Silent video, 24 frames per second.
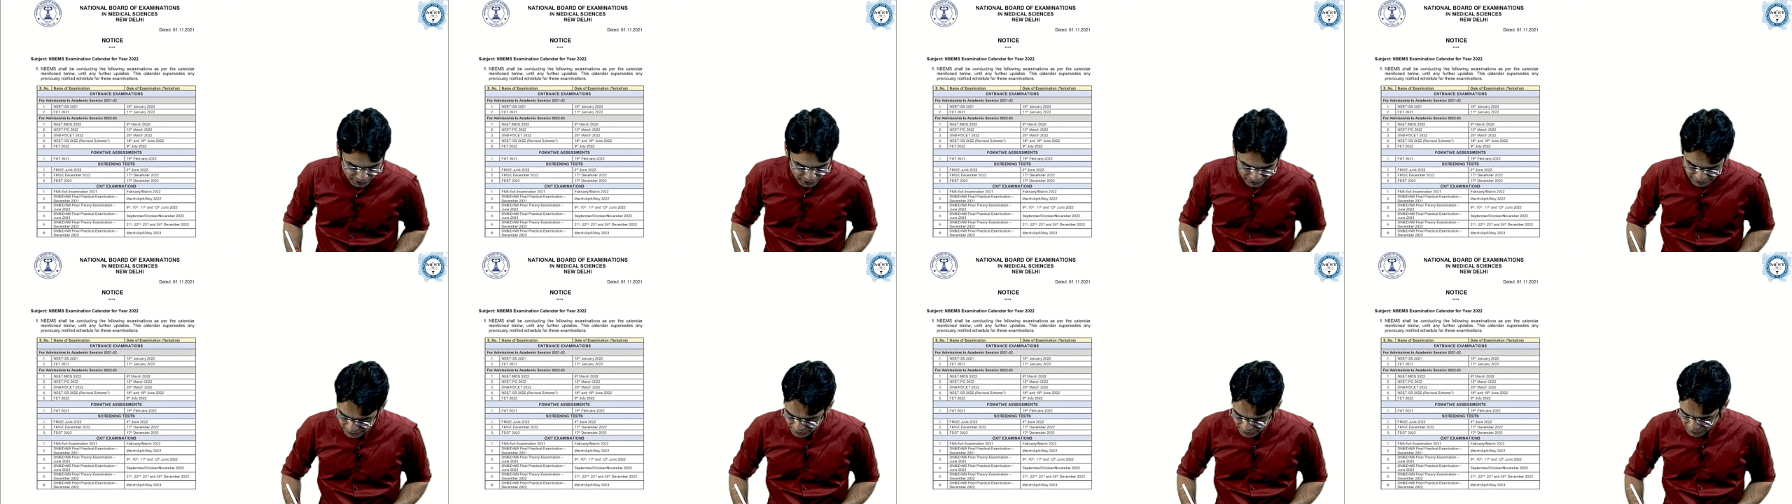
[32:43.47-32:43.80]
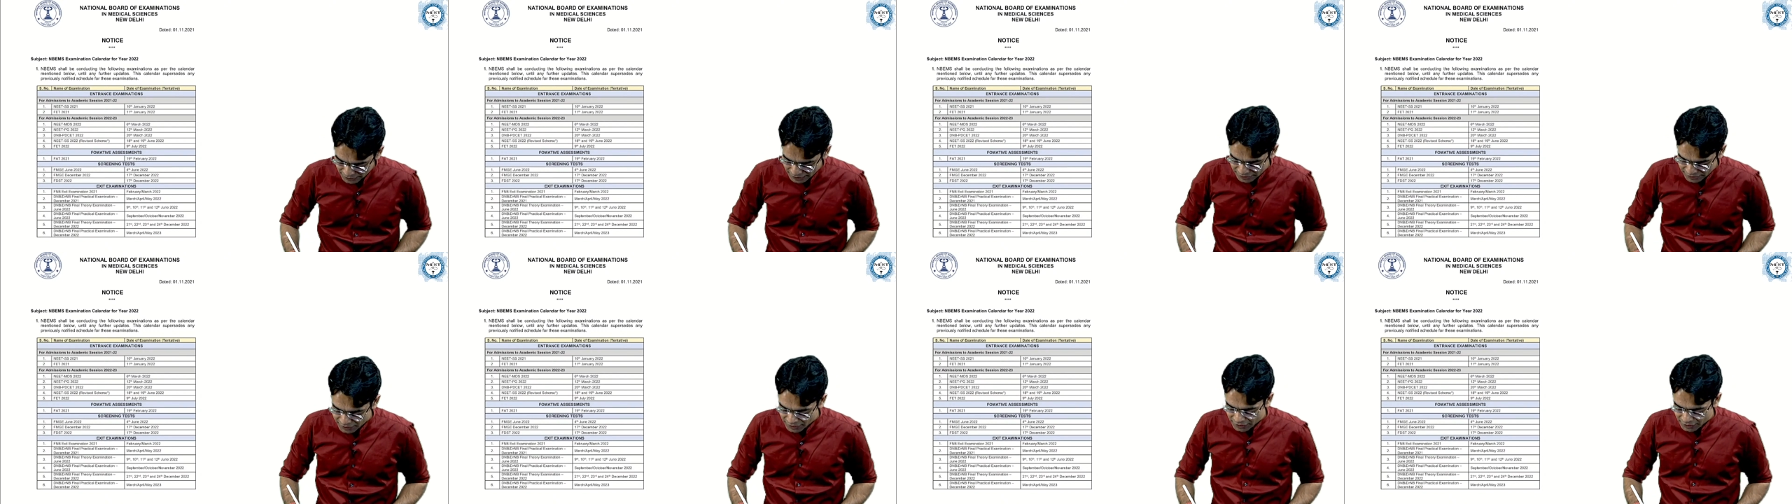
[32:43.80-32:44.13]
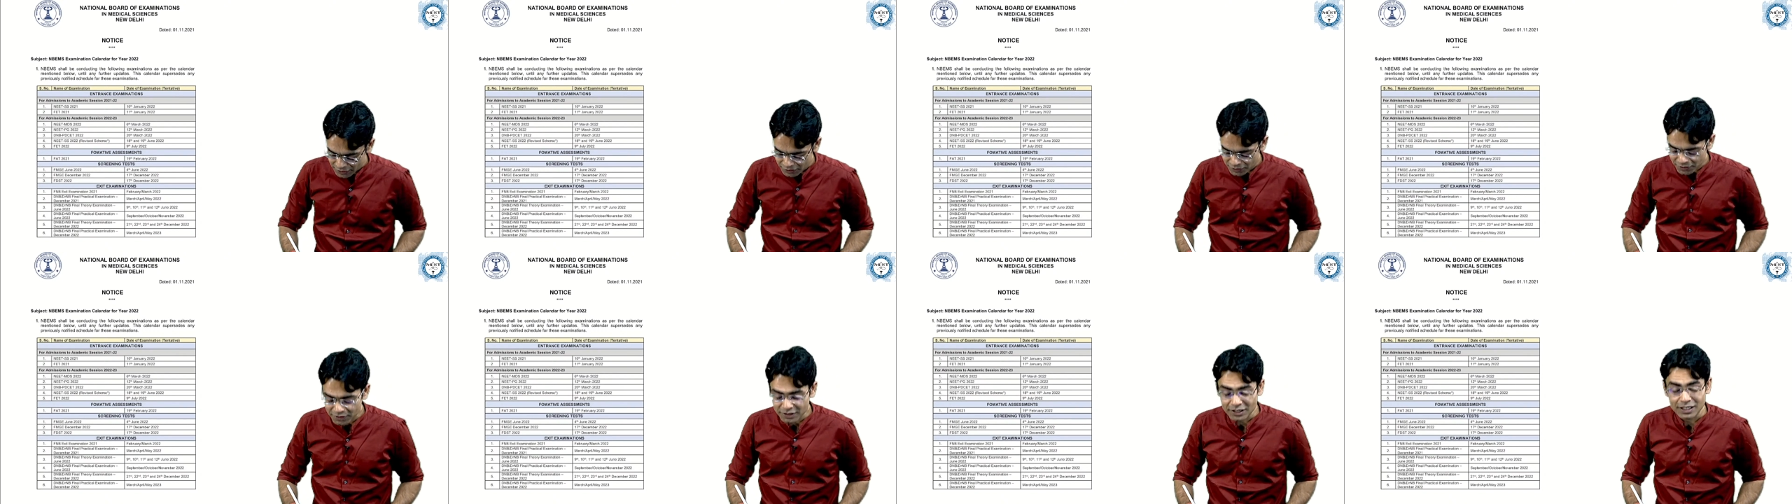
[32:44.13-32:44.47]
session
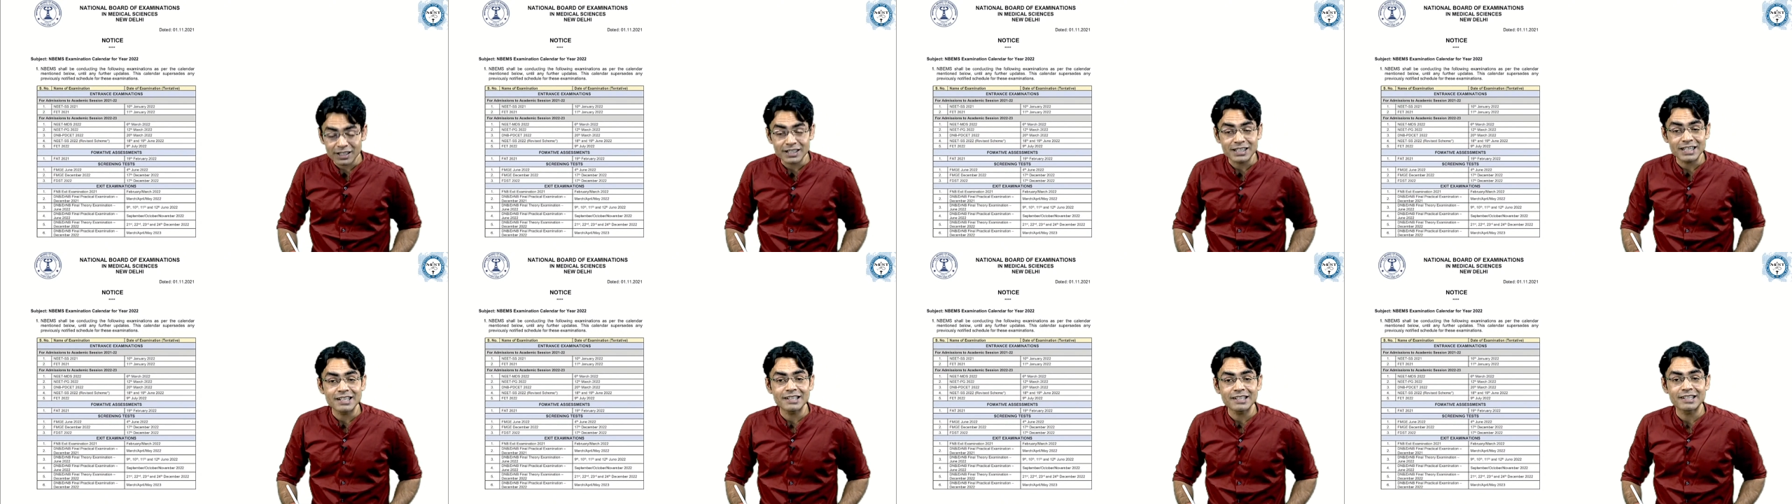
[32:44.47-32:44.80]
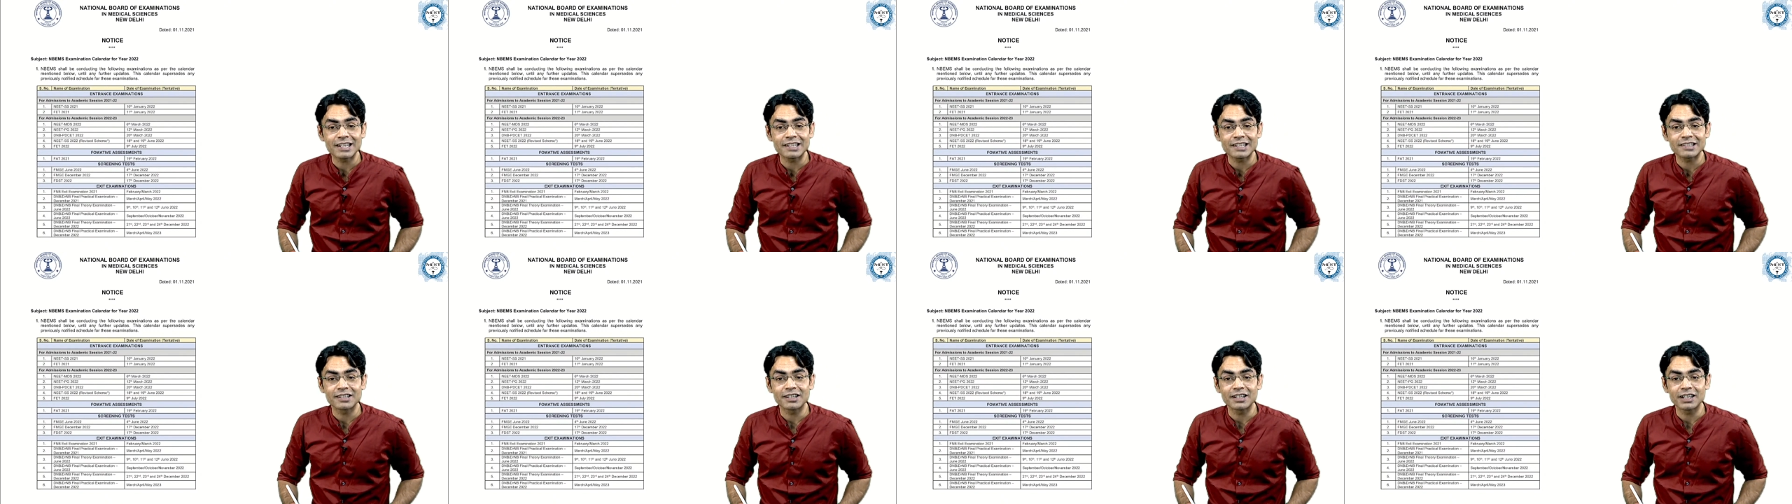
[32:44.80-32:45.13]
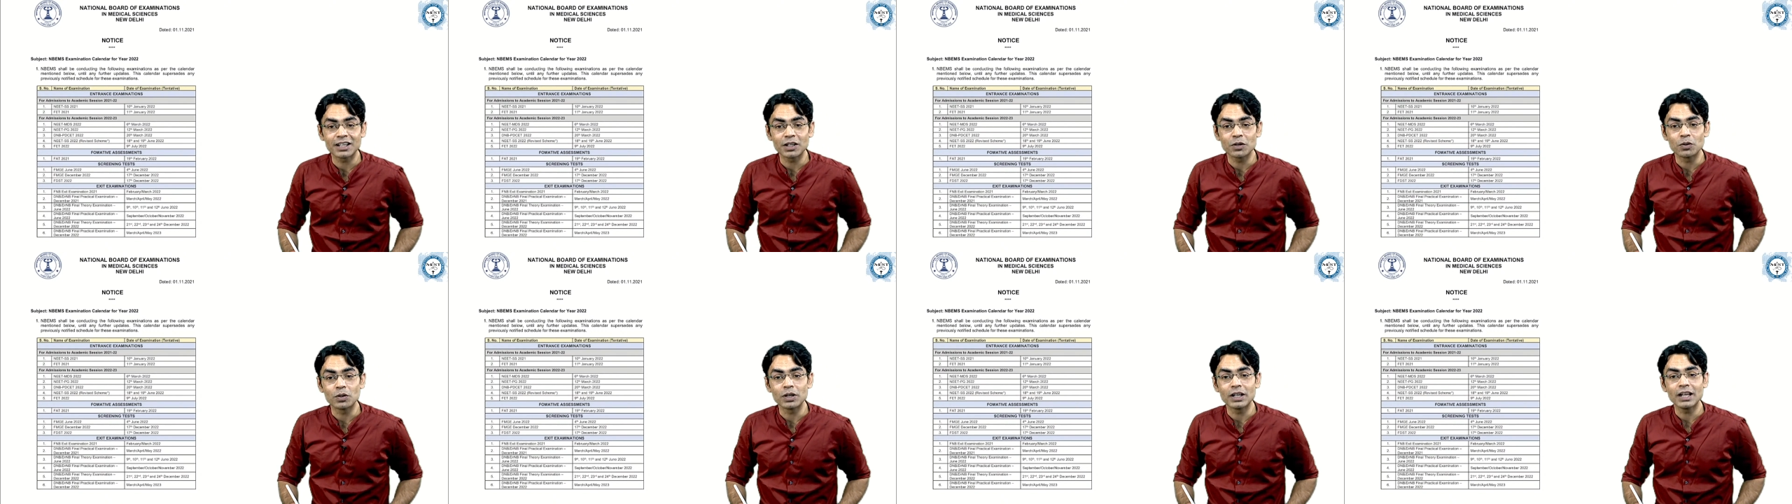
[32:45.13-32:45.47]
is till 6:30
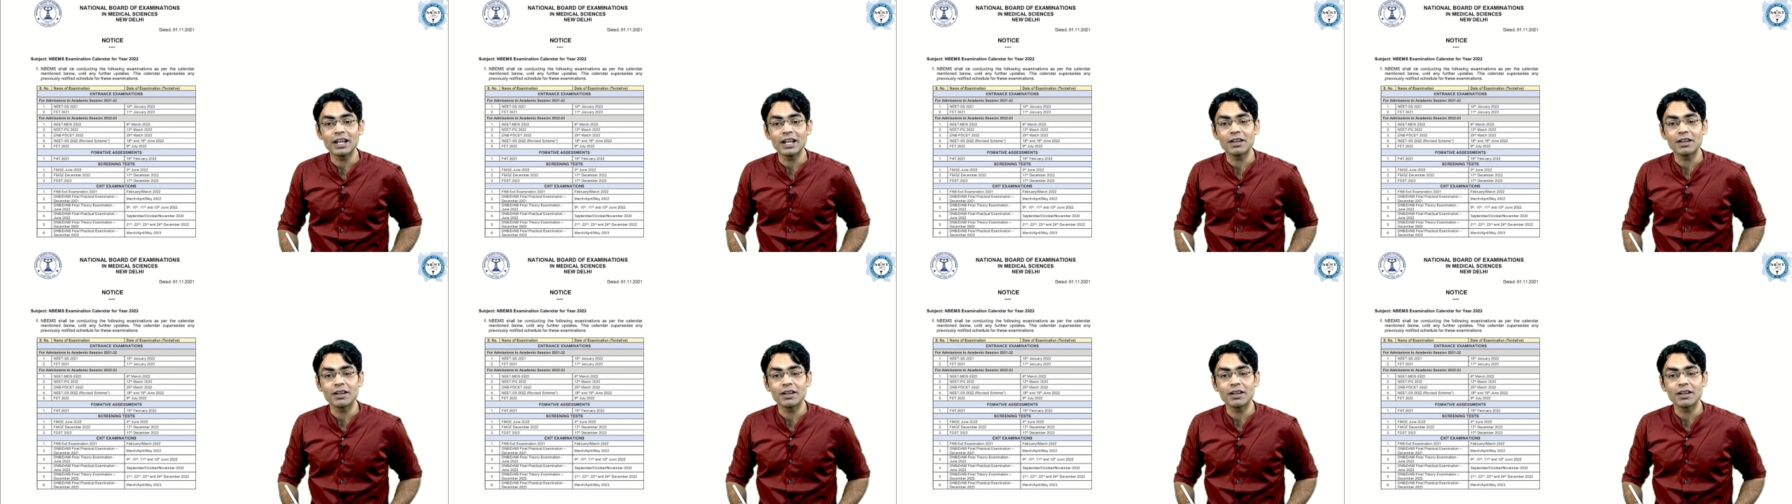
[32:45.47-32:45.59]
only.